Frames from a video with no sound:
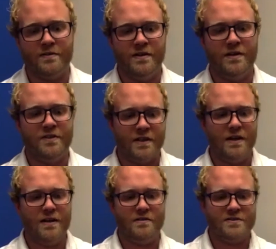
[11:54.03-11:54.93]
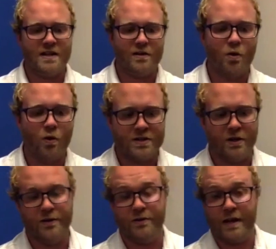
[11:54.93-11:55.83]
nothing there's not a course
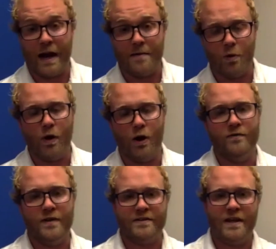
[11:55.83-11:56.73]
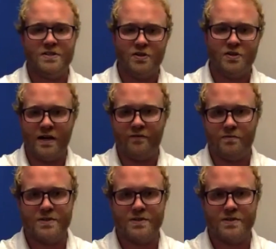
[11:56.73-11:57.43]
out there that I'm aware of that takes you kind of from